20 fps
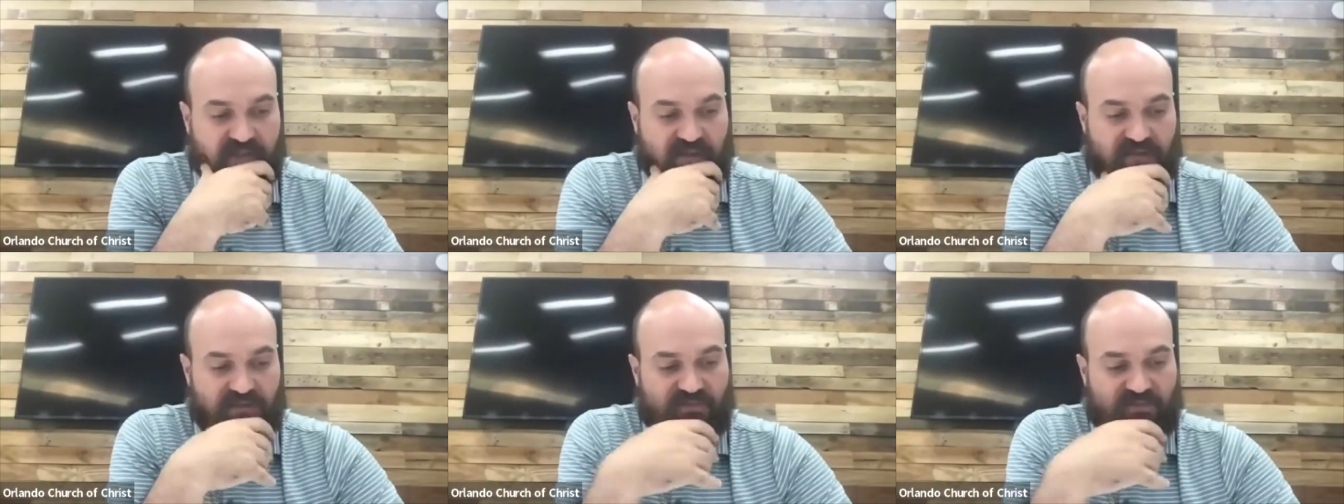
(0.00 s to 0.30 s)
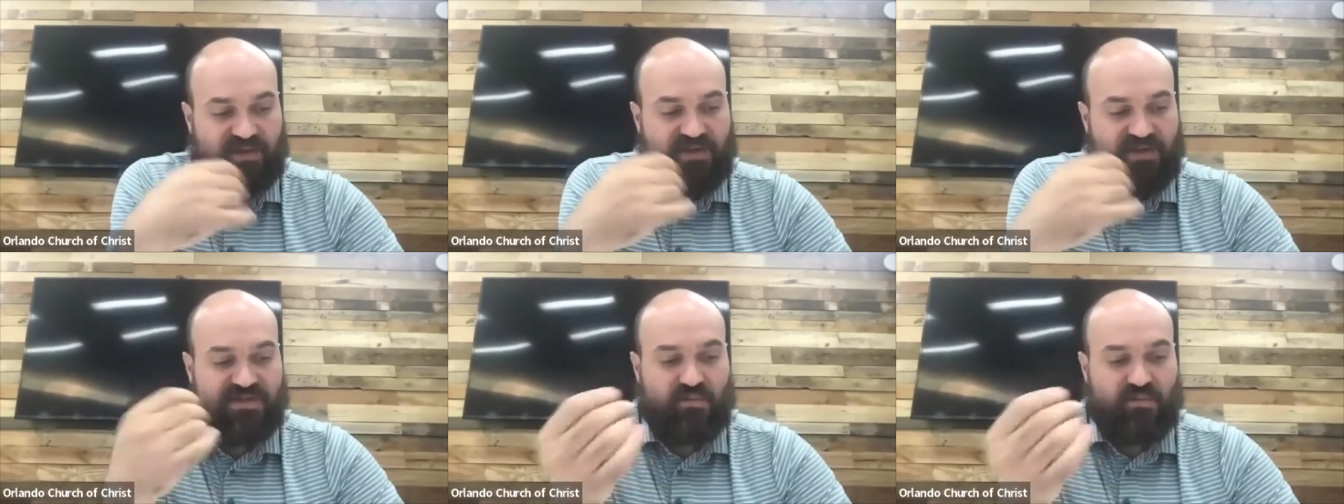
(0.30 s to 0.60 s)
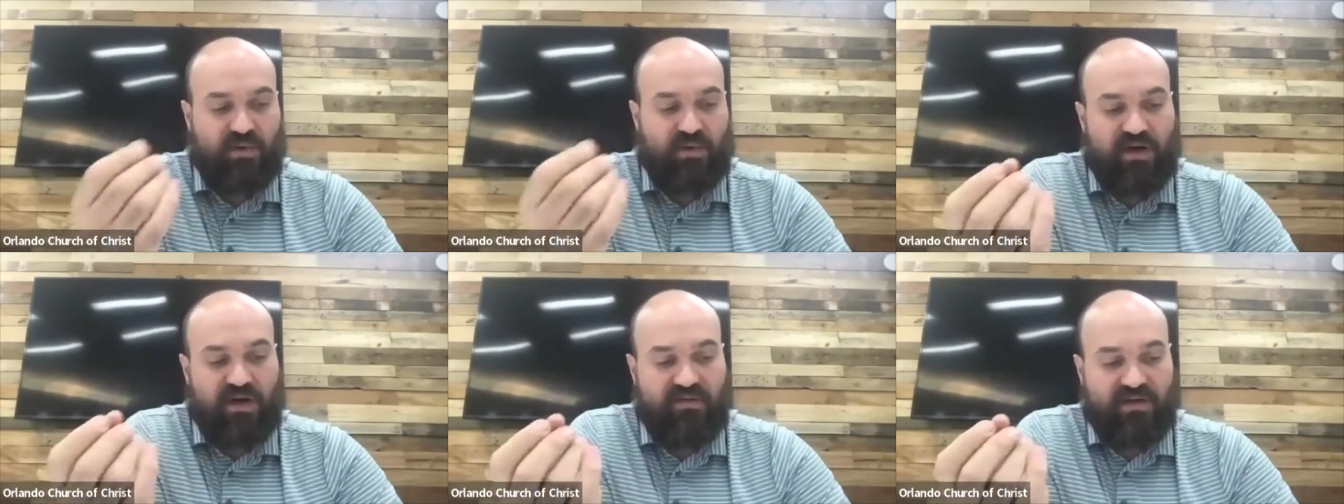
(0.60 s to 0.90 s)
In verse
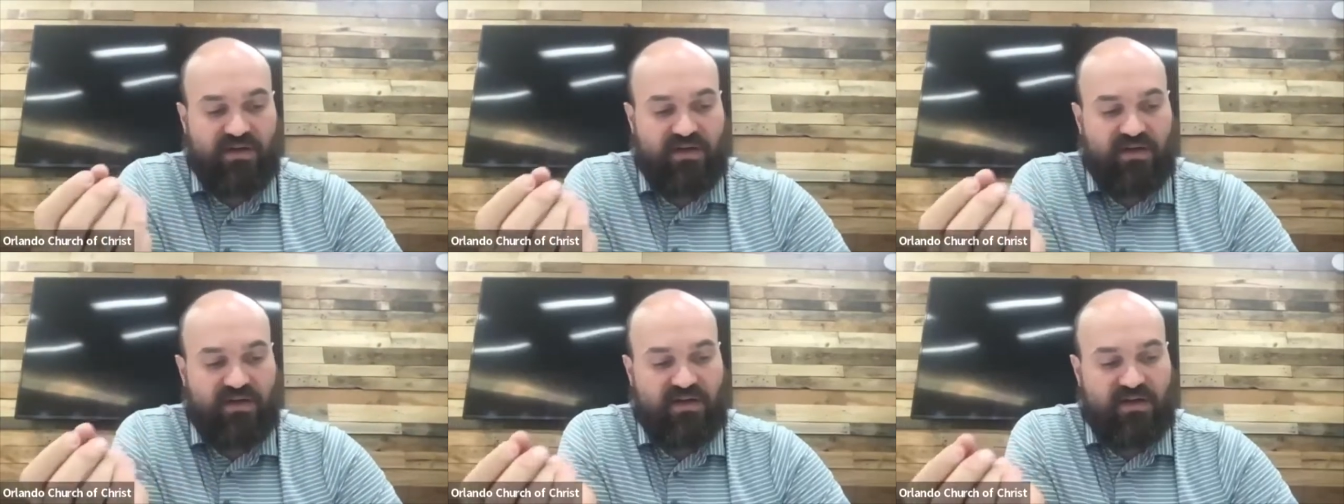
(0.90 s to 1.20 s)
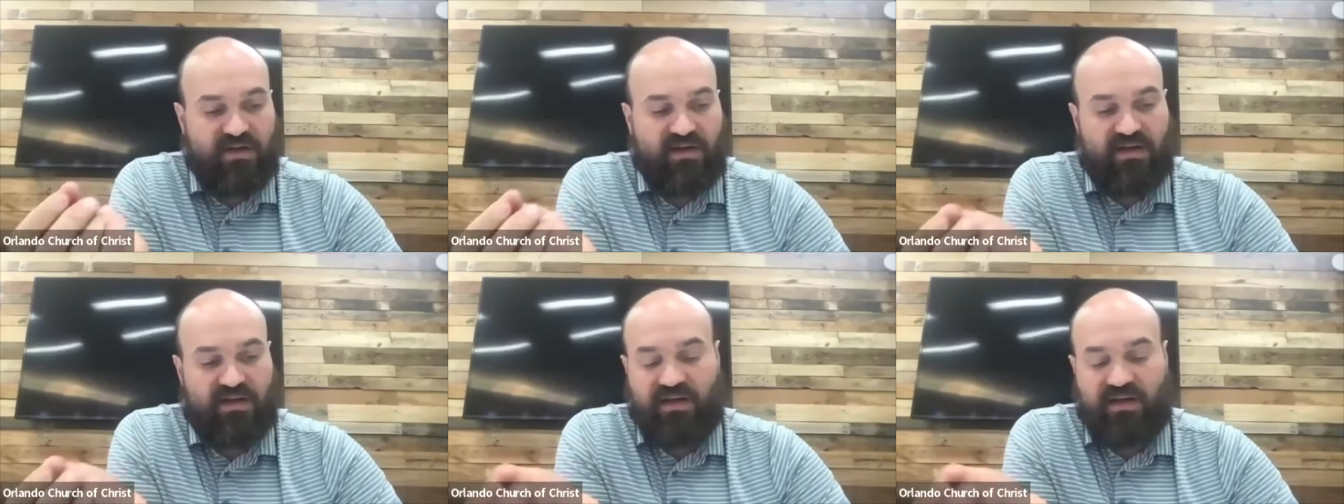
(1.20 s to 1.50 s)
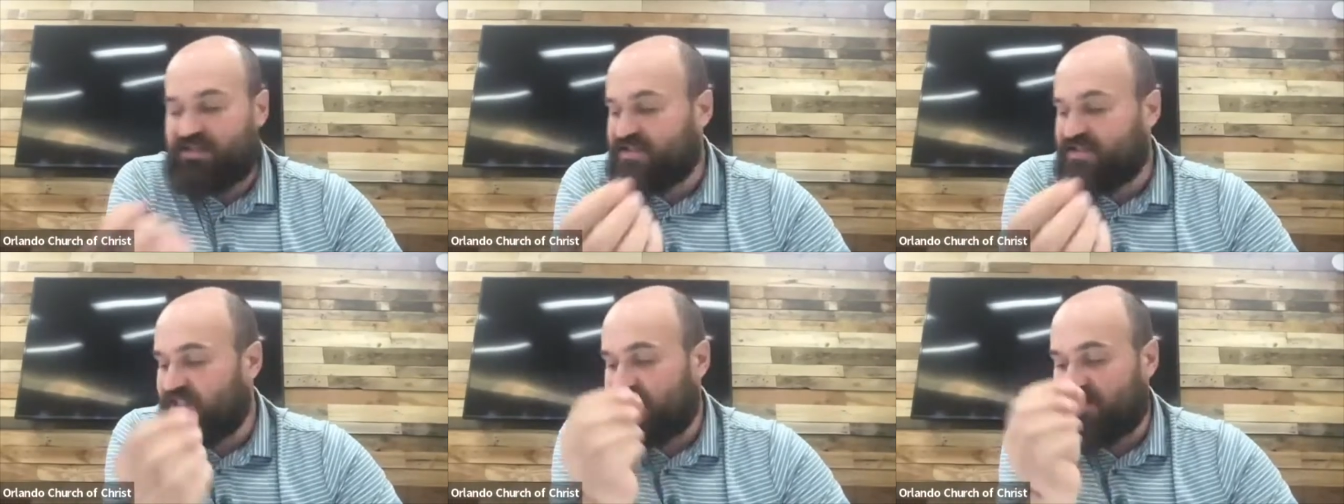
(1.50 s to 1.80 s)
twelve, it, it,
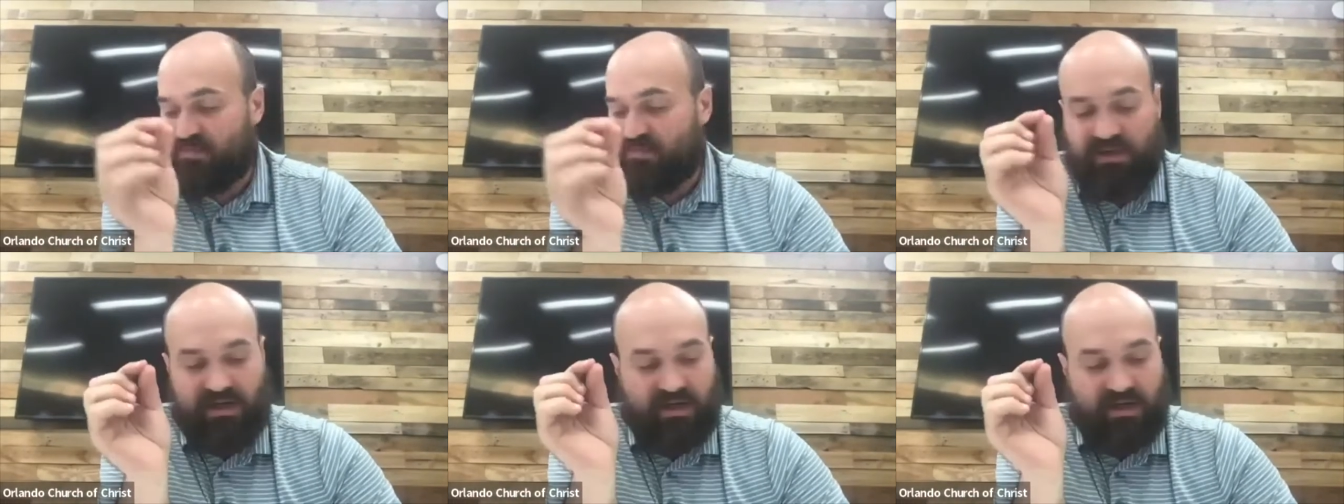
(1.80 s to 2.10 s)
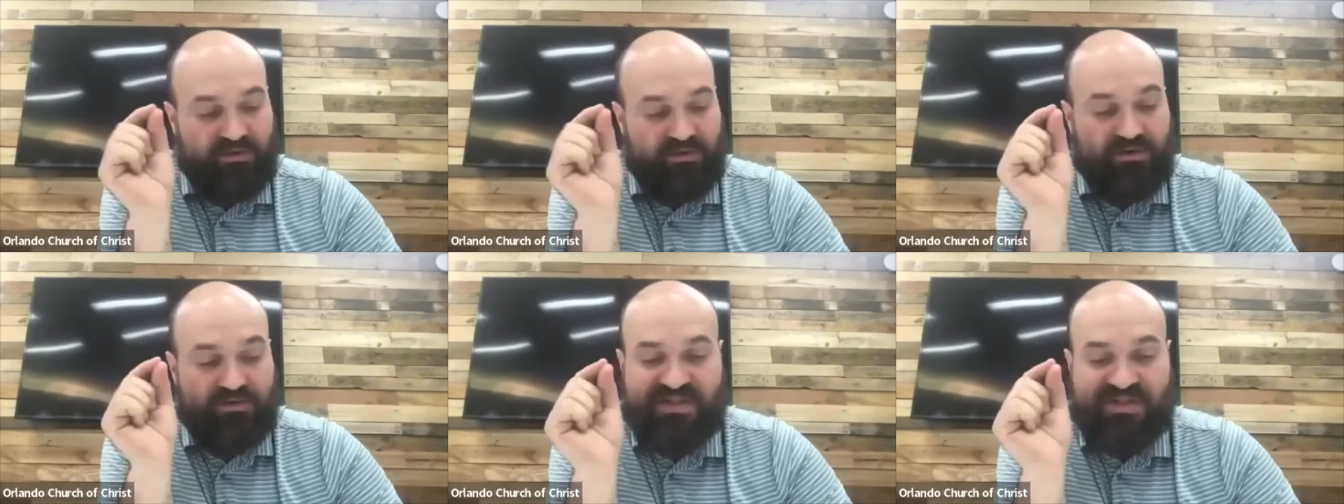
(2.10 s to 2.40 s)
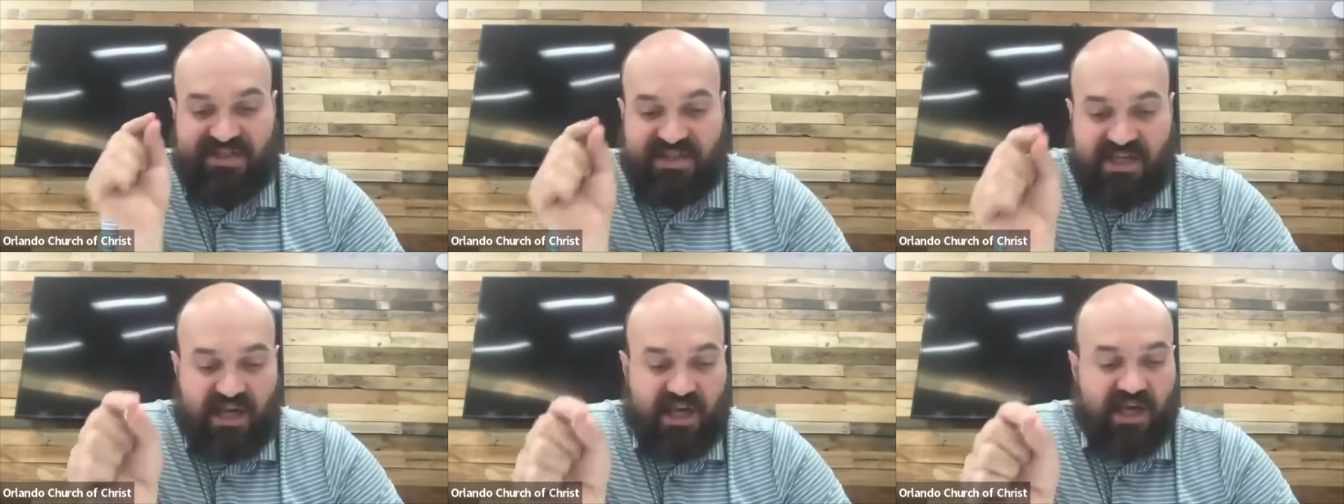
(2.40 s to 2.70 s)
it says, whatever you
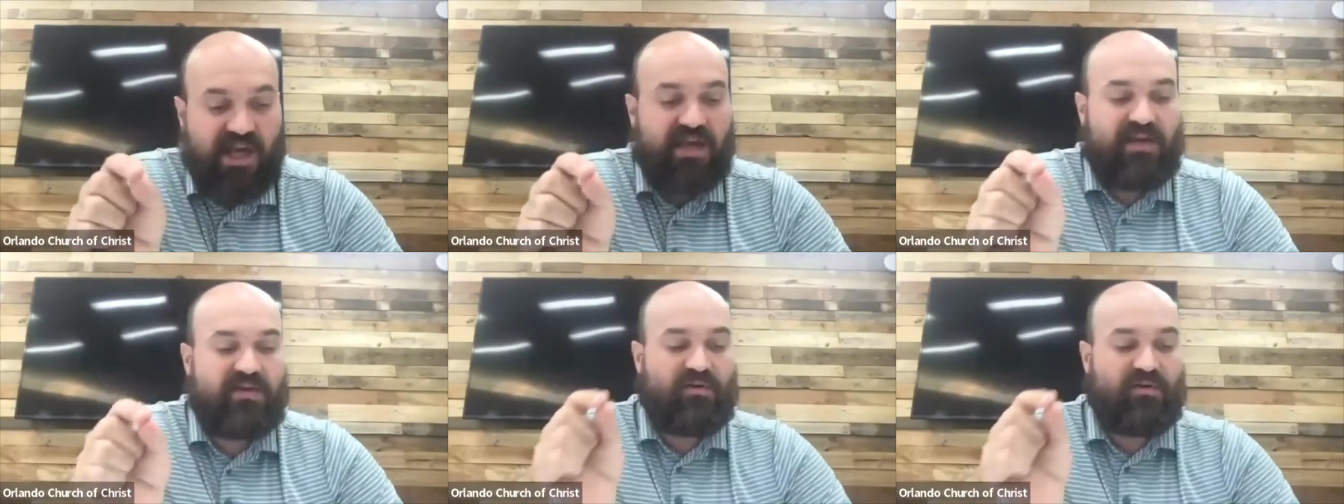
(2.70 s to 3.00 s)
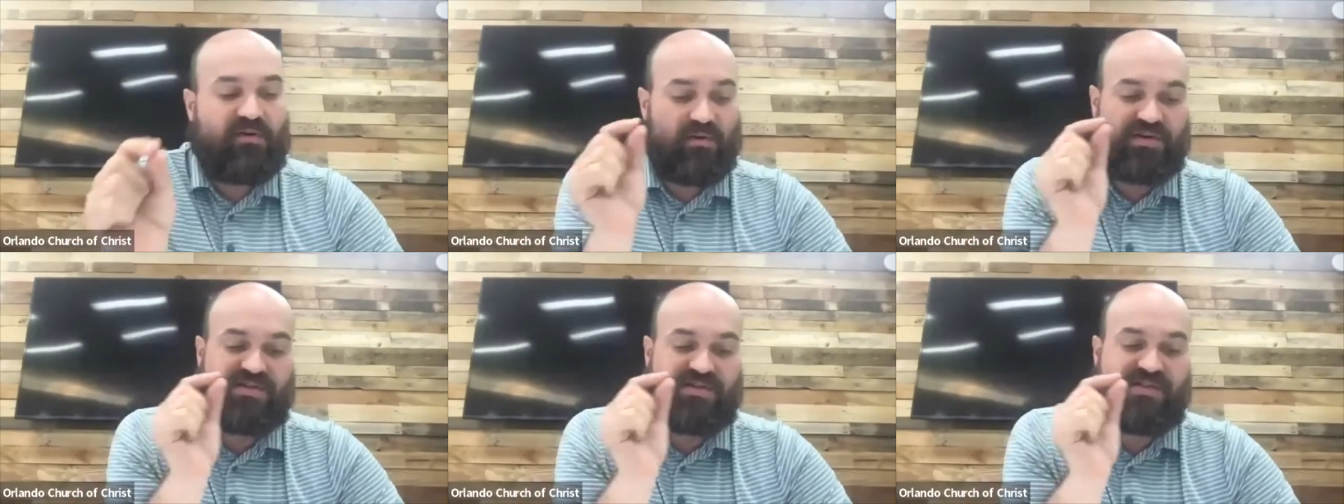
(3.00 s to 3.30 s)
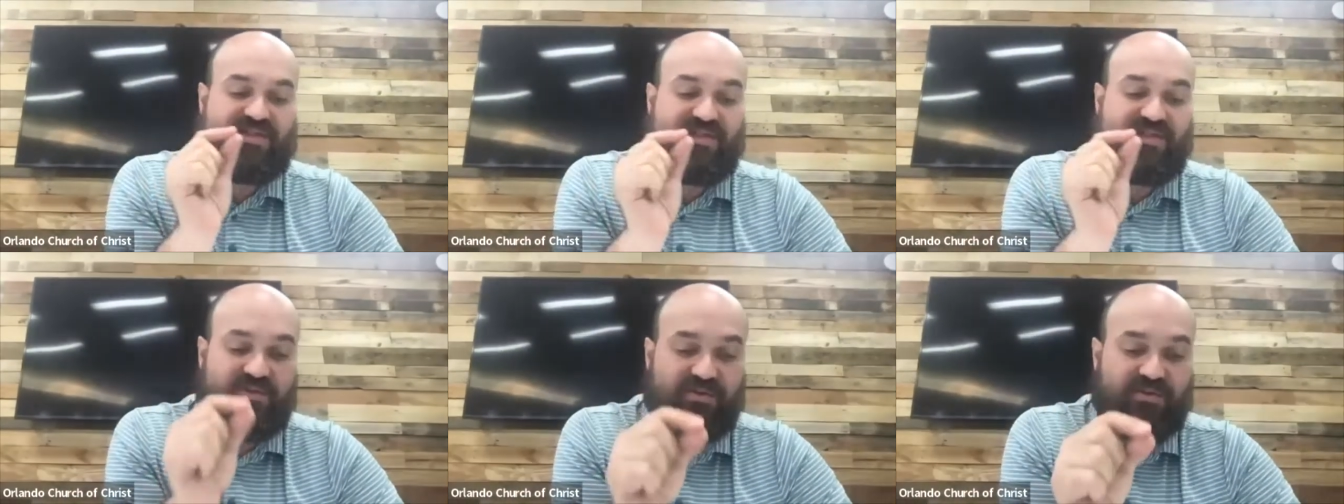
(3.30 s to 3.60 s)
say or
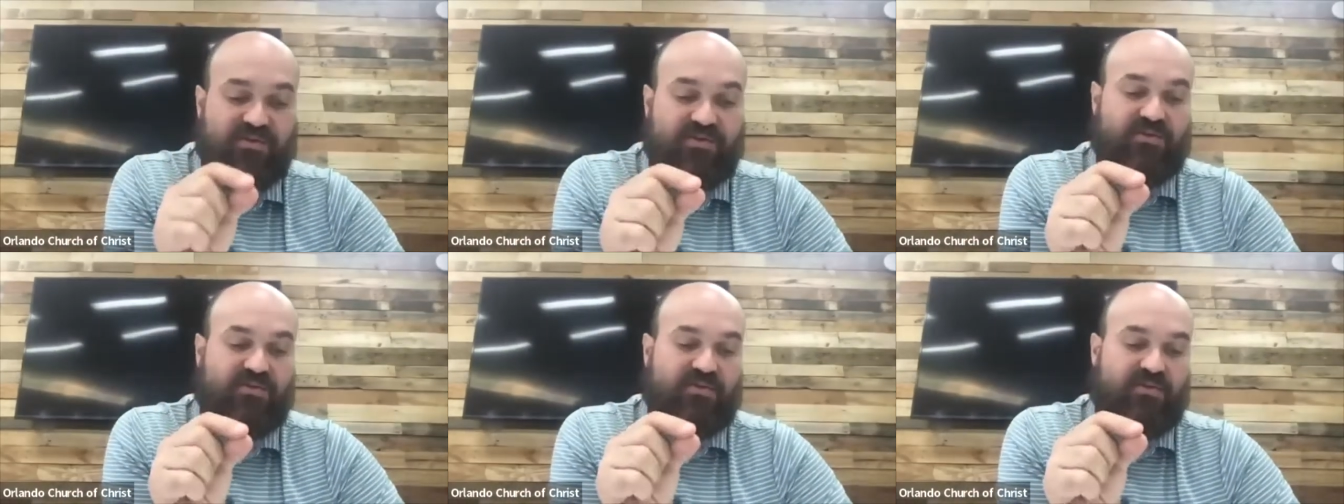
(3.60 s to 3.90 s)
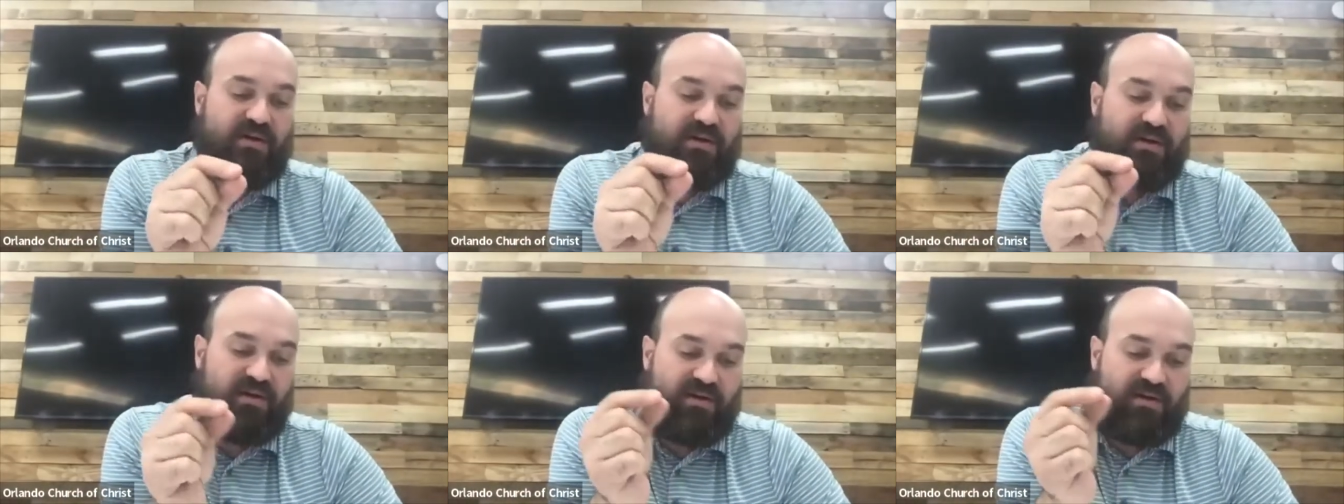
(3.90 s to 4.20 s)
do.